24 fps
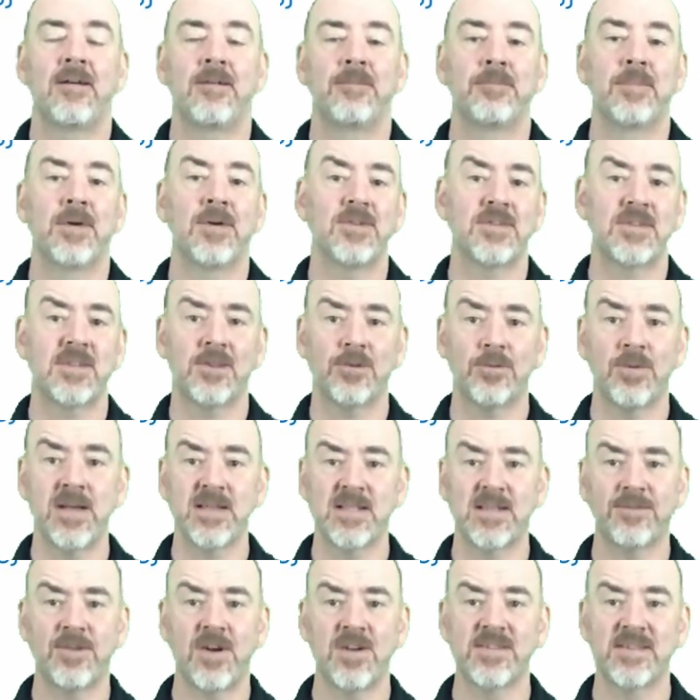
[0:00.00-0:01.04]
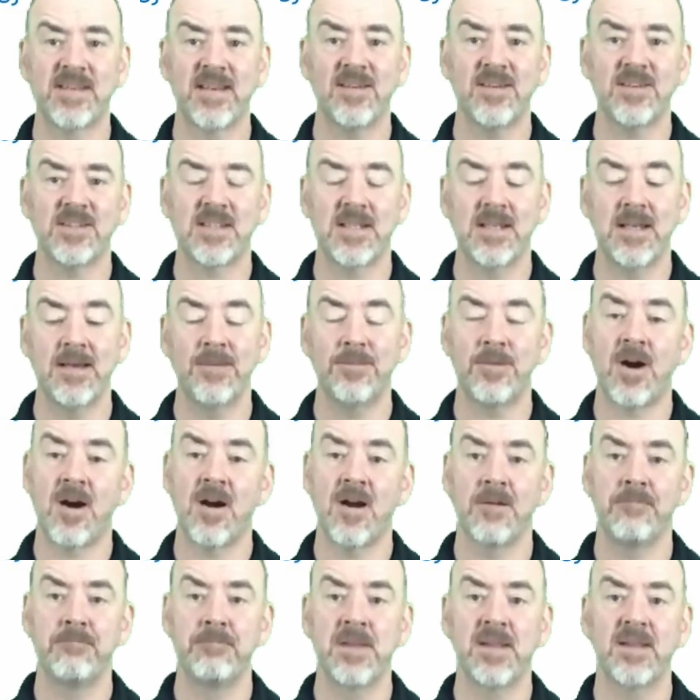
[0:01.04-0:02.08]
Most of the rest of our sales team
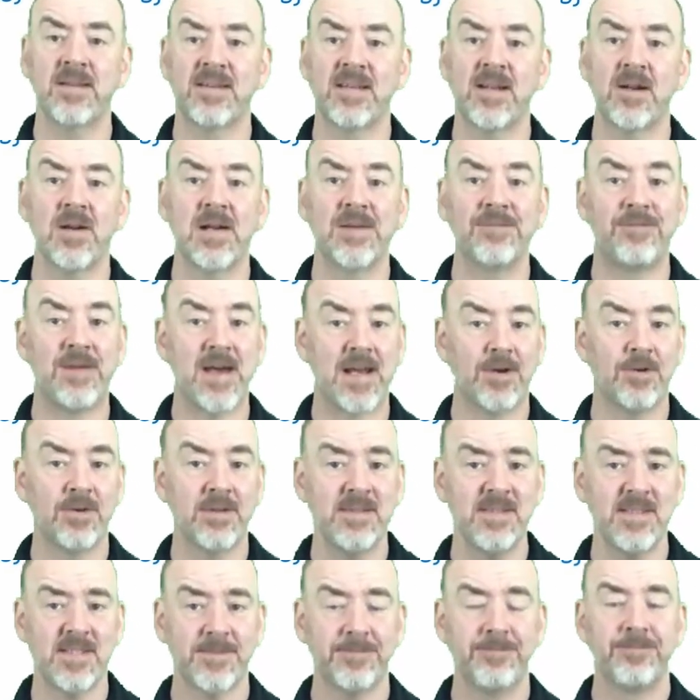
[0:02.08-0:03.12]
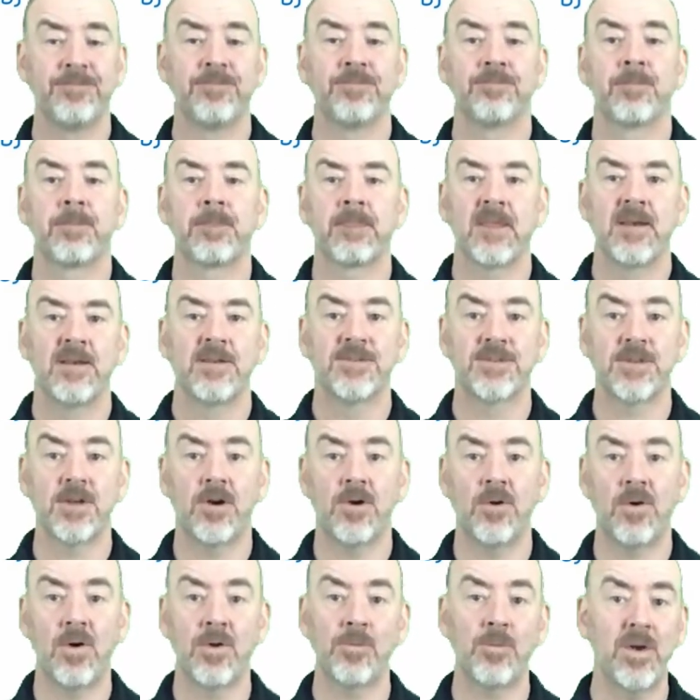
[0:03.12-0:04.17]
are military veterans.
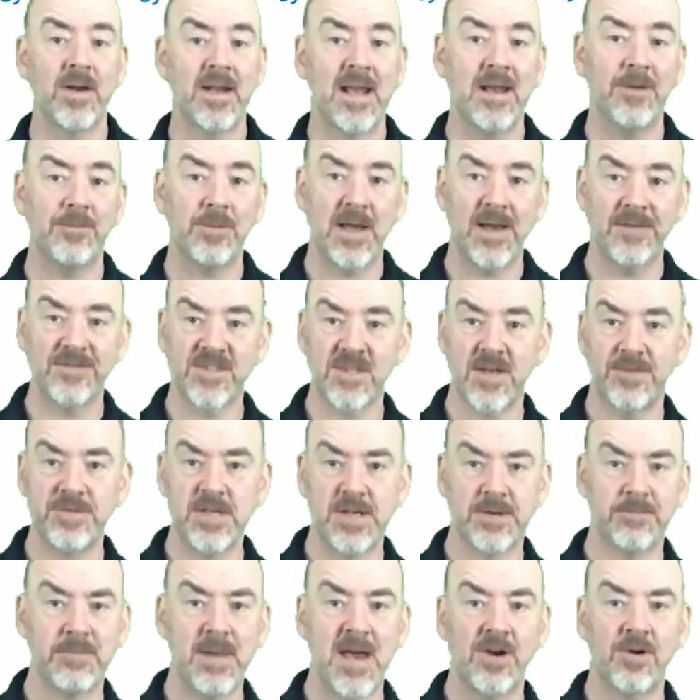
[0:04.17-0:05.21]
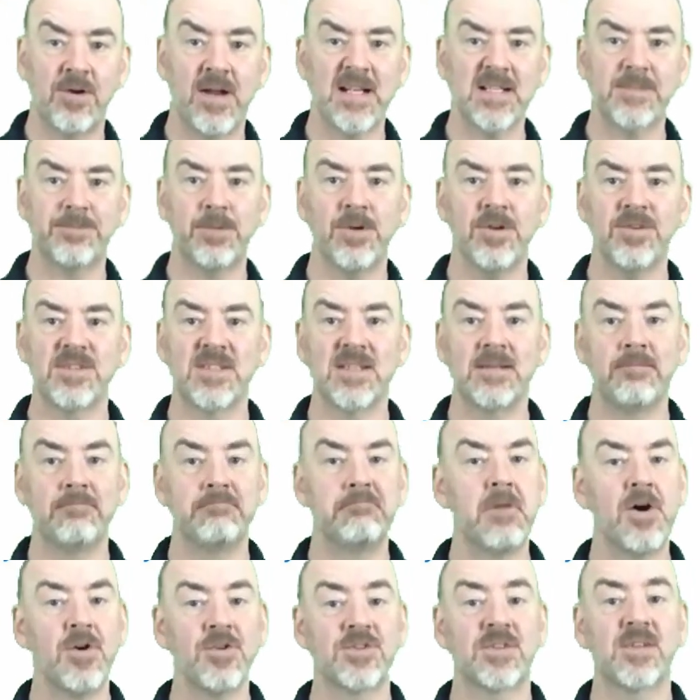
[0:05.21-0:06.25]
So on one hand, we have subject matter experts
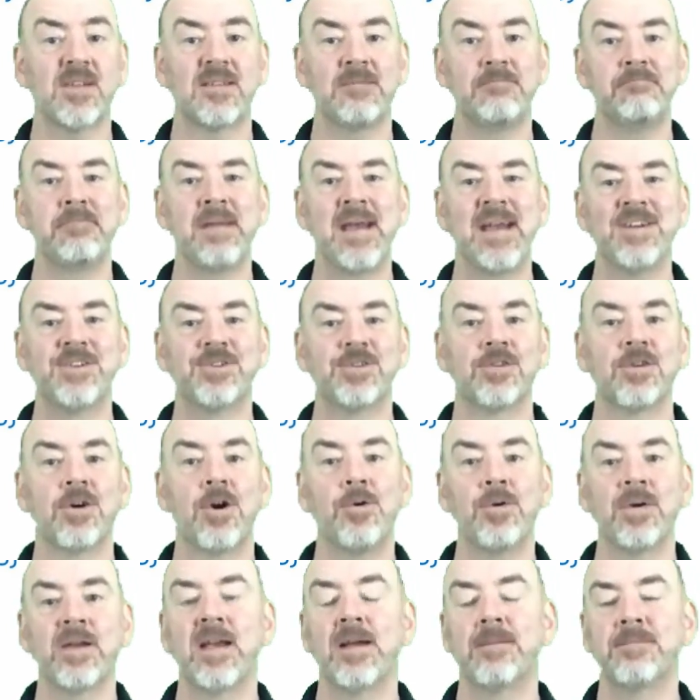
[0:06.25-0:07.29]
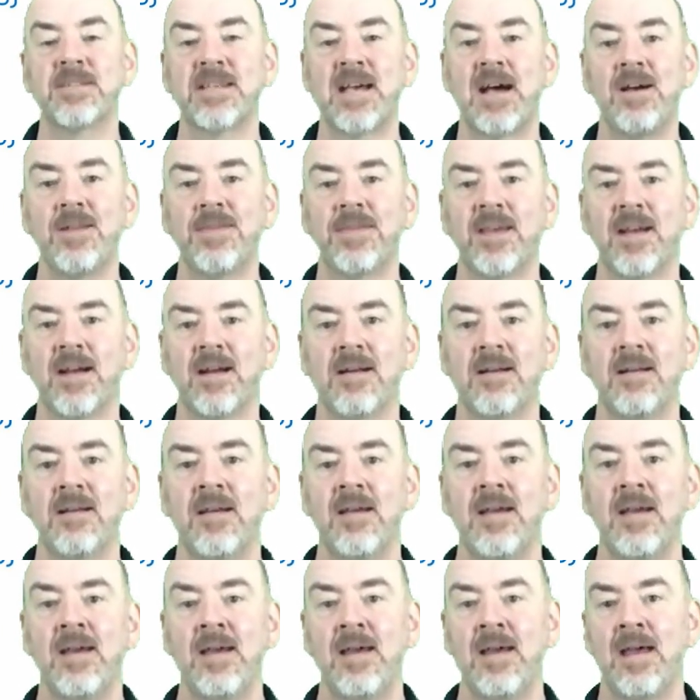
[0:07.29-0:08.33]
in most of the major OEMs out there.
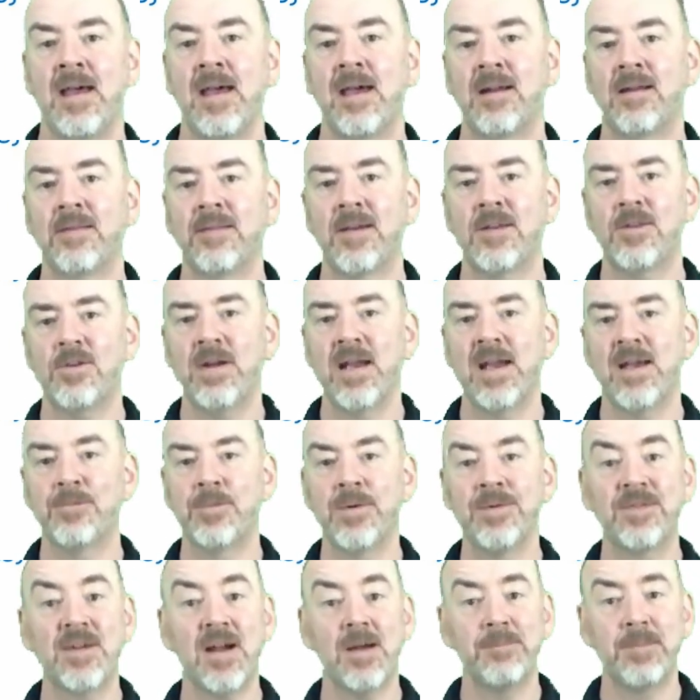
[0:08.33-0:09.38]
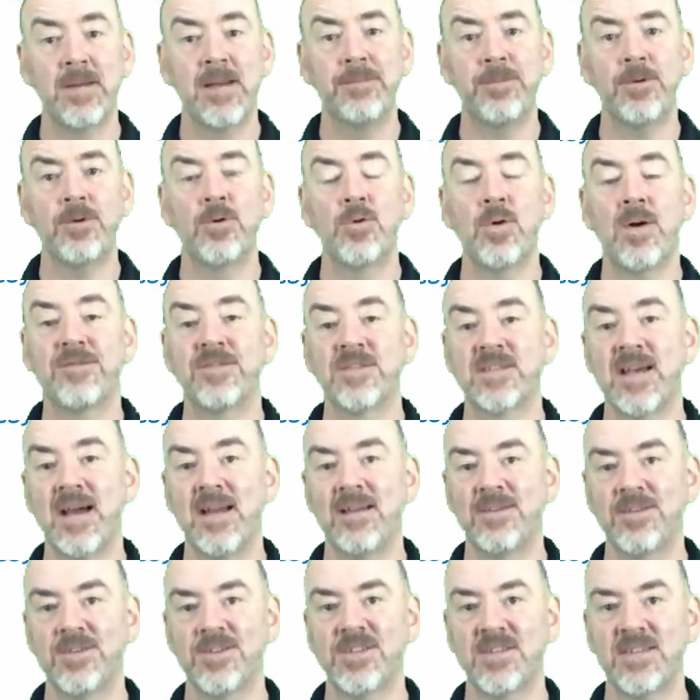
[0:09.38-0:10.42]
And on the other hand, we've got people who have sat
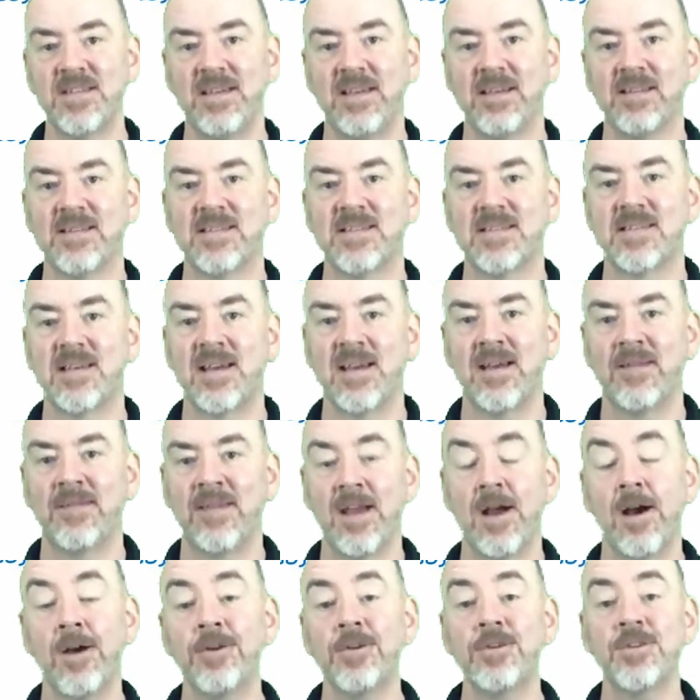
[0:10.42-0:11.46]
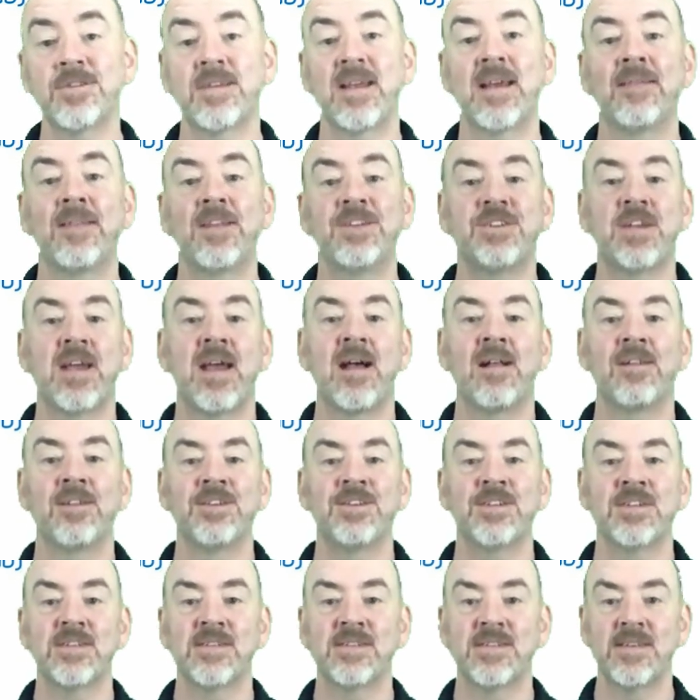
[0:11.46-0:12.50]
in your seats and they understand the
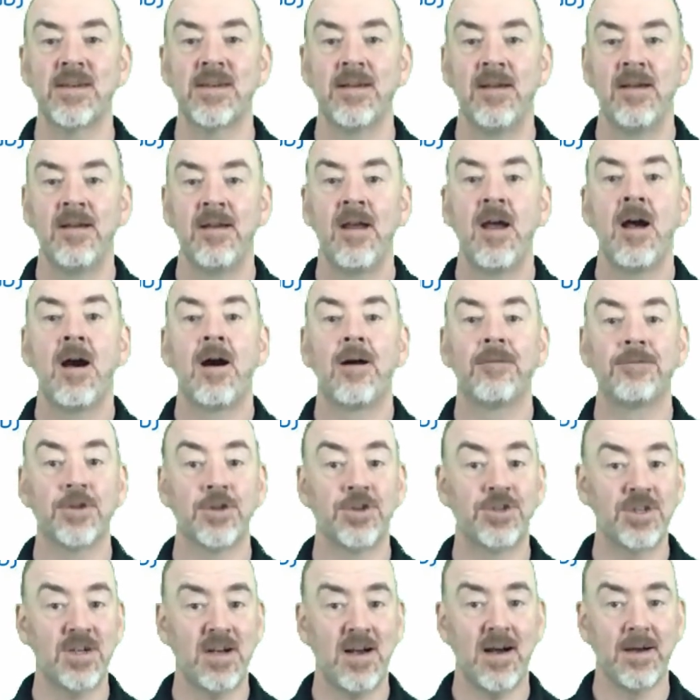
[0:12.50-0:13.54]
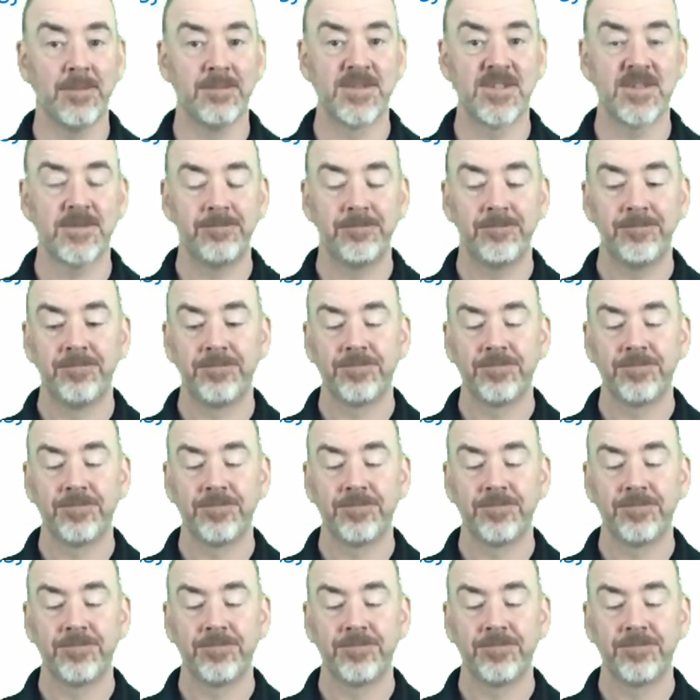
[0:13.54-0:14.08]
challenges of your jobs.